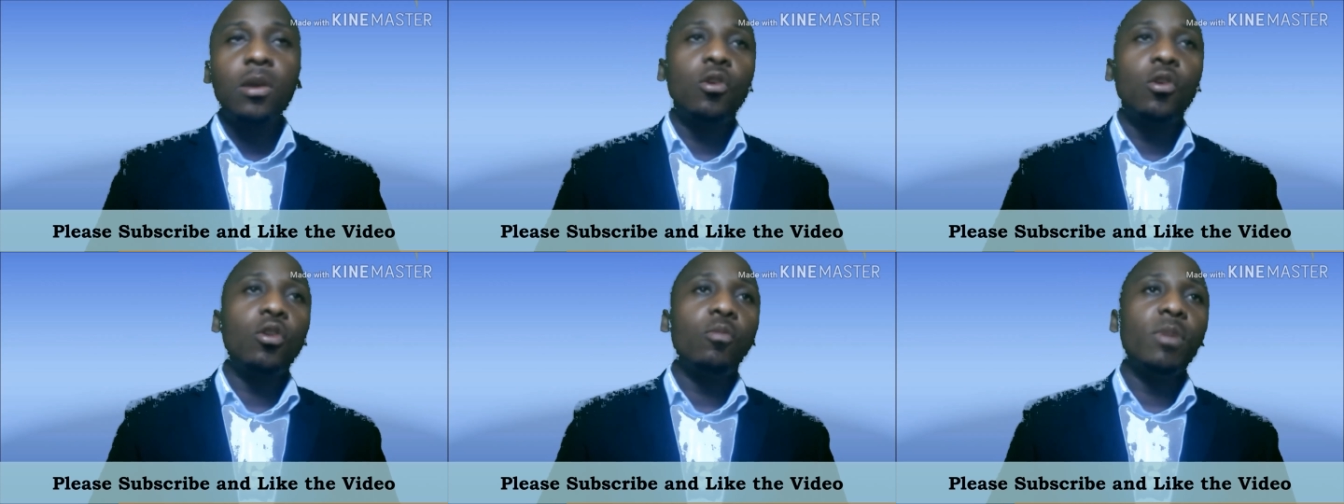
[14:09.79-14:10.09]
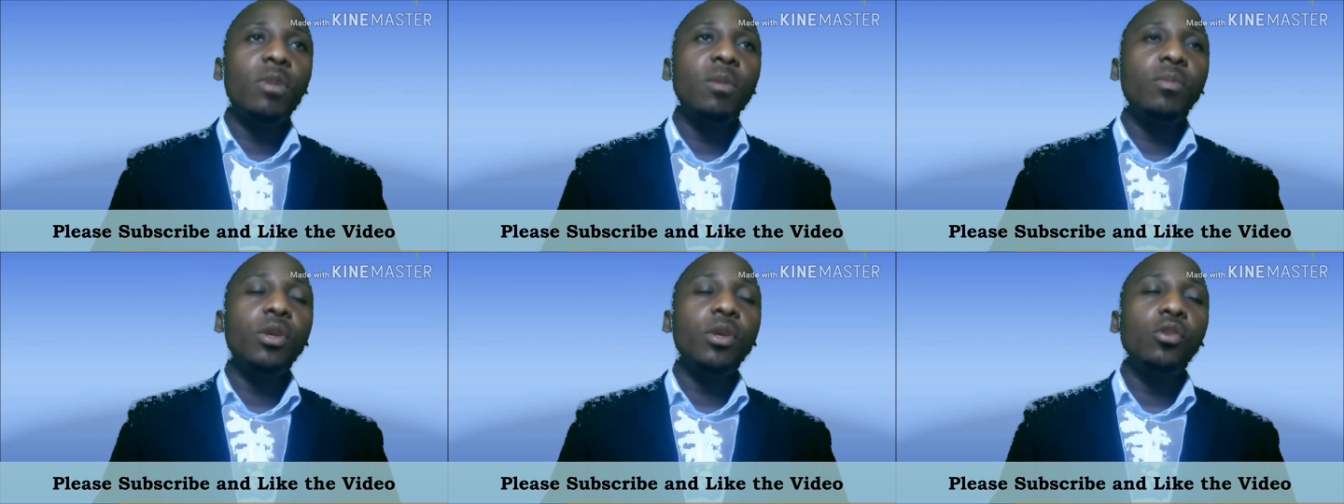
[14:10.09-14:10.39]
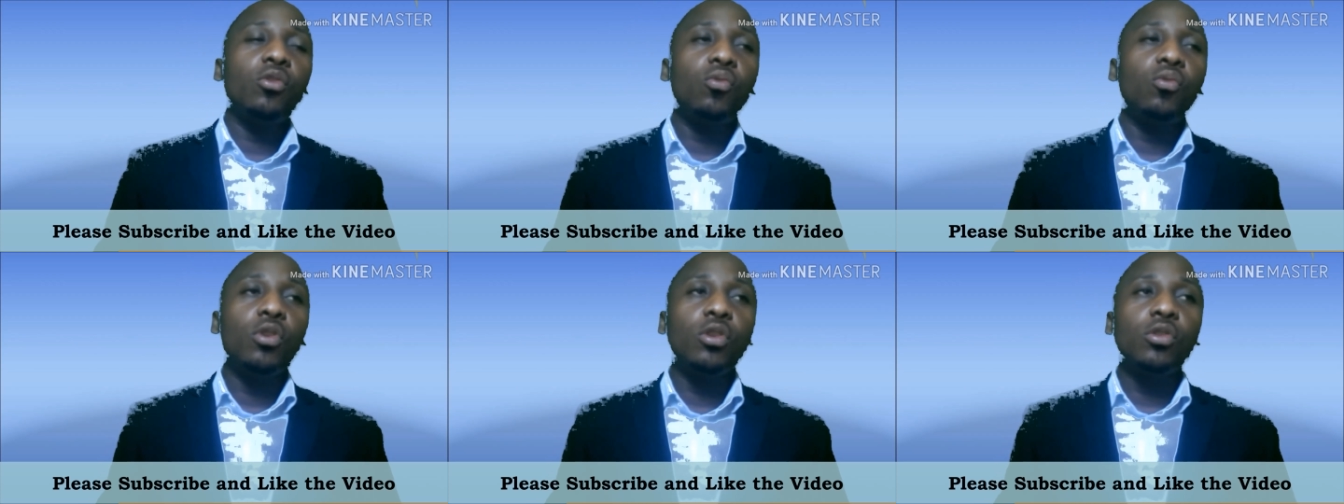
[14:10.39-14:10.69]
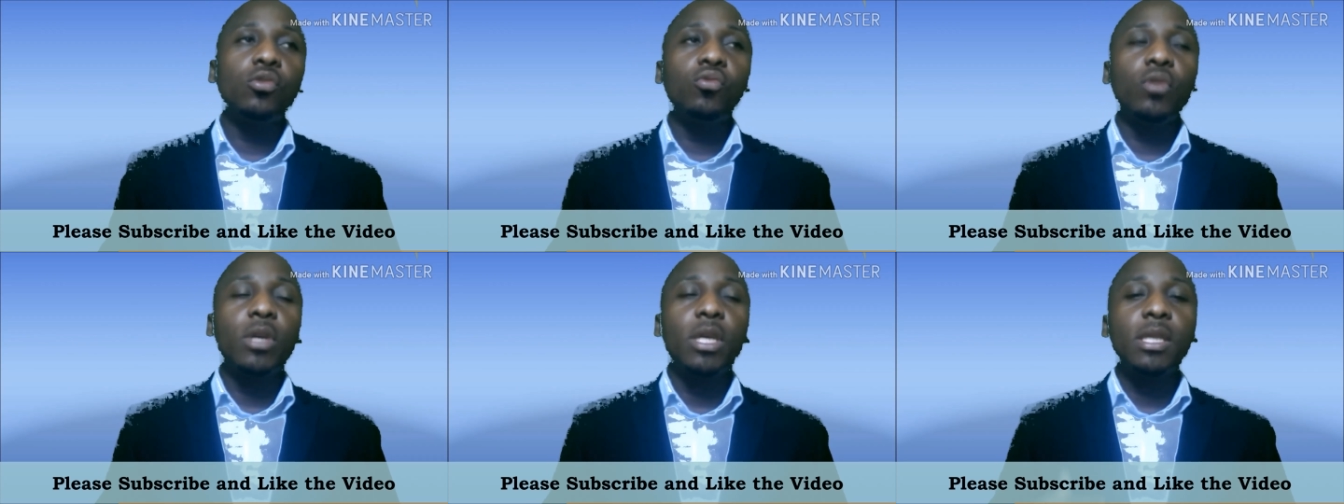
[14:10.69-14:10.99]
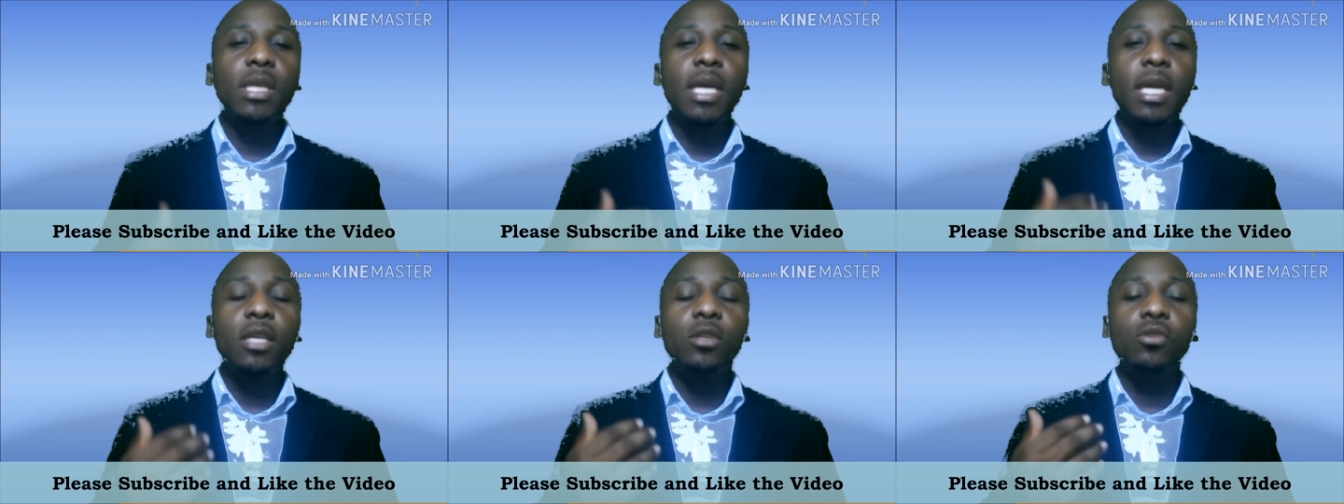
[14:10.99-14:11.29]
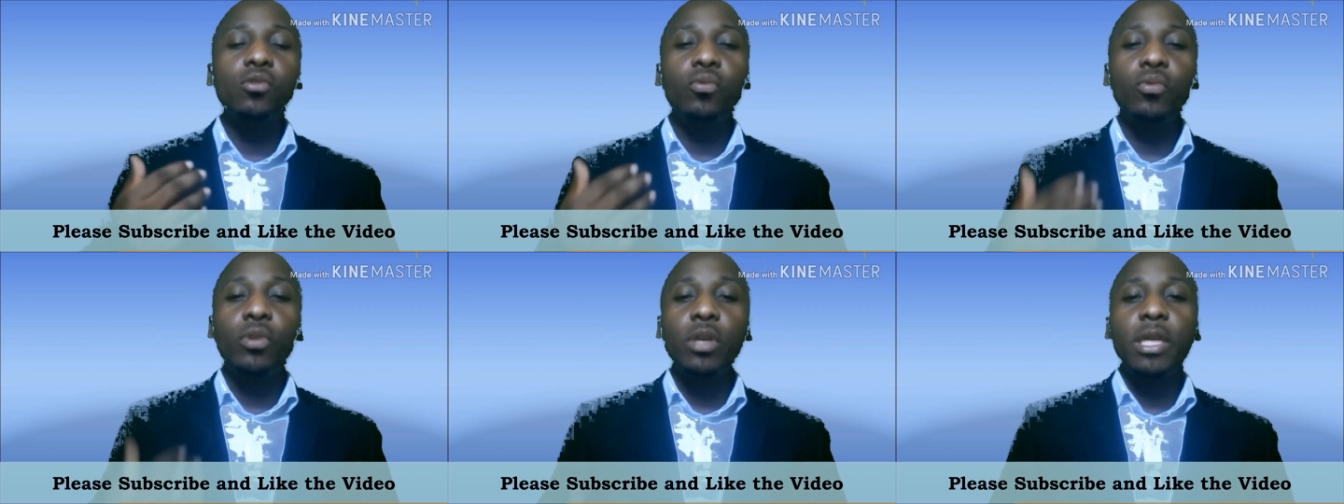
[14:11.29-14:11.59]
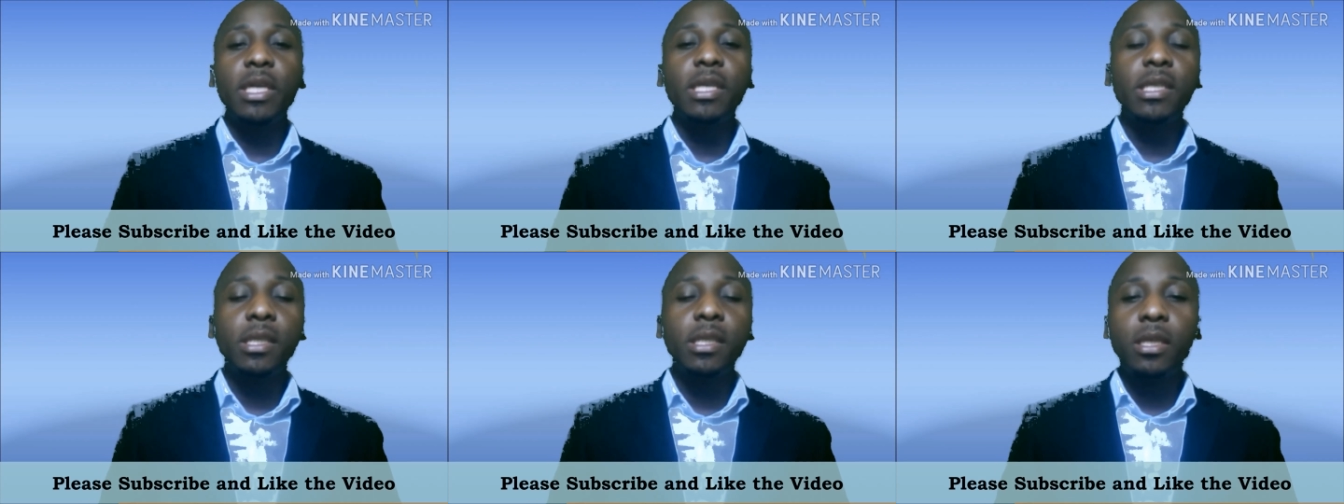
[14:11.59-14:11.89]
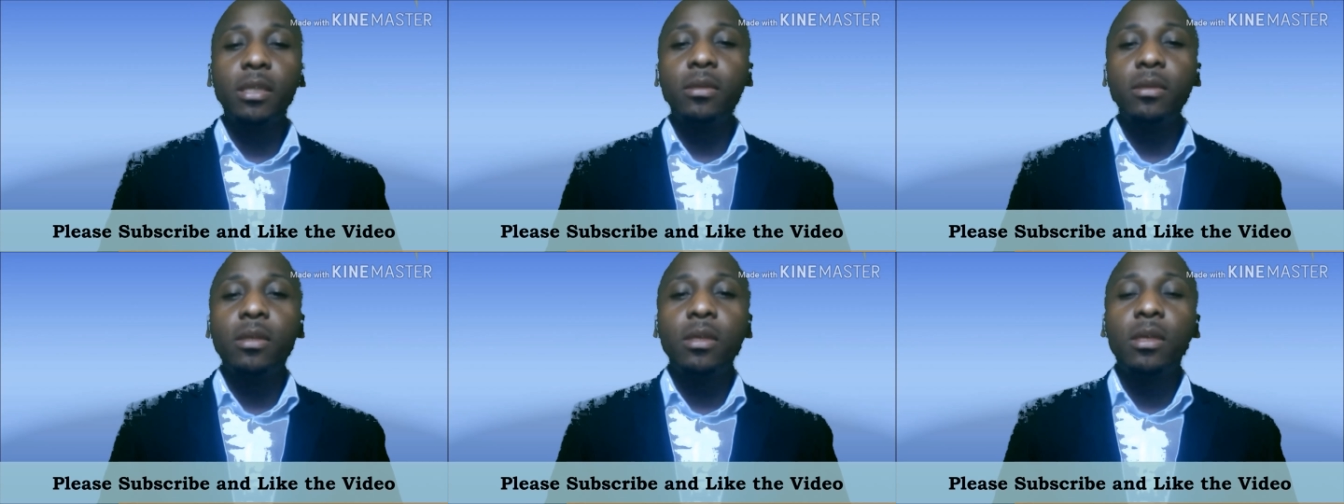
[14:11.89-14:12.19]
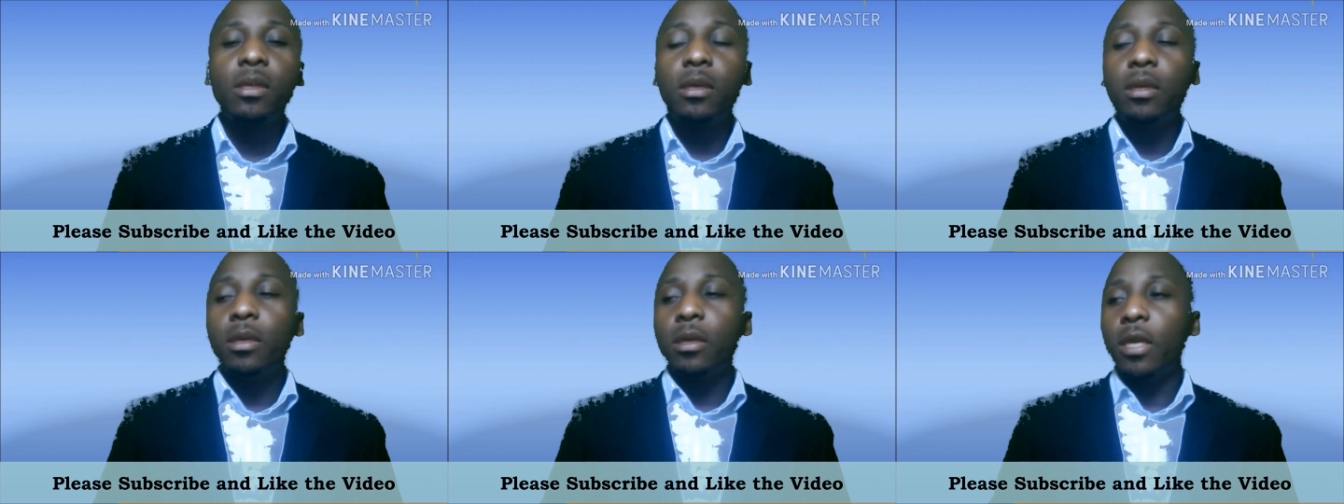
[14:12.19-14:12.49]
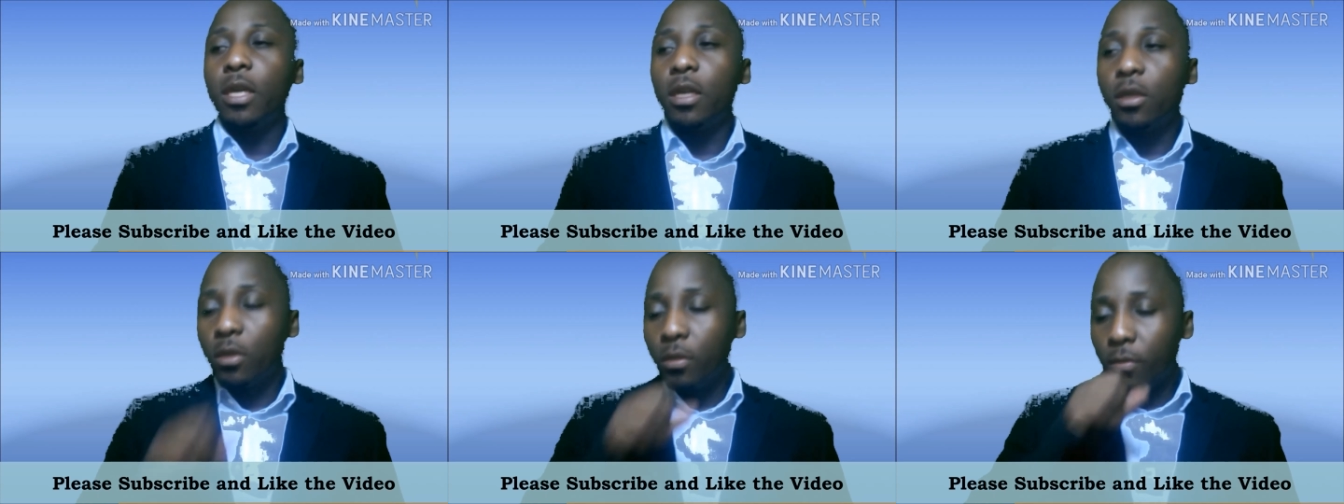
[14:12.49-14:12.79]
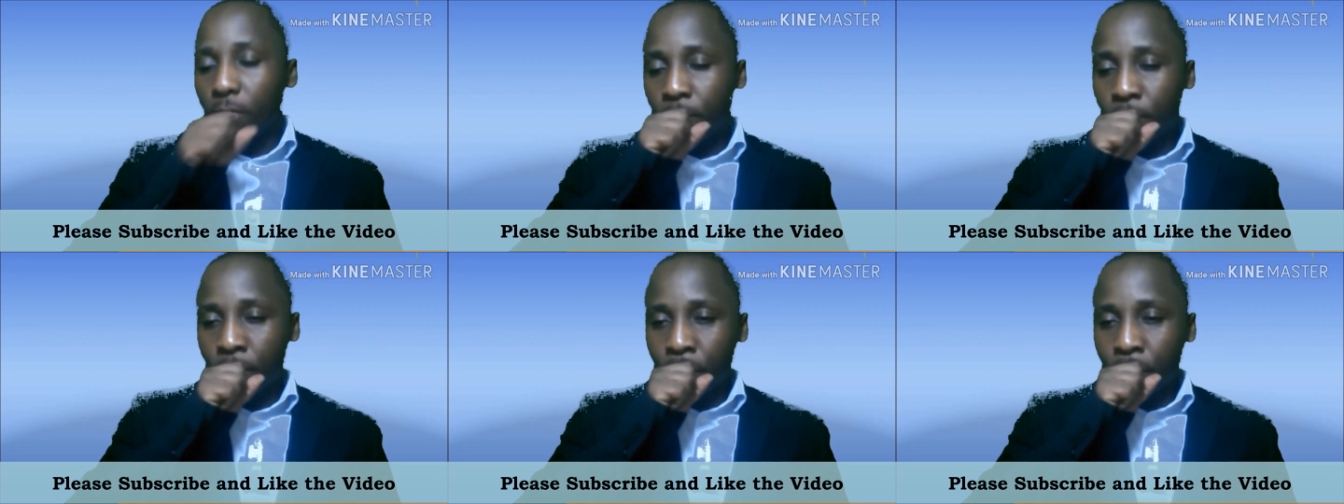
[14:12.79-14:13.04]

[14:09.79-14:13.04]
or maybe you want to enter into real estate and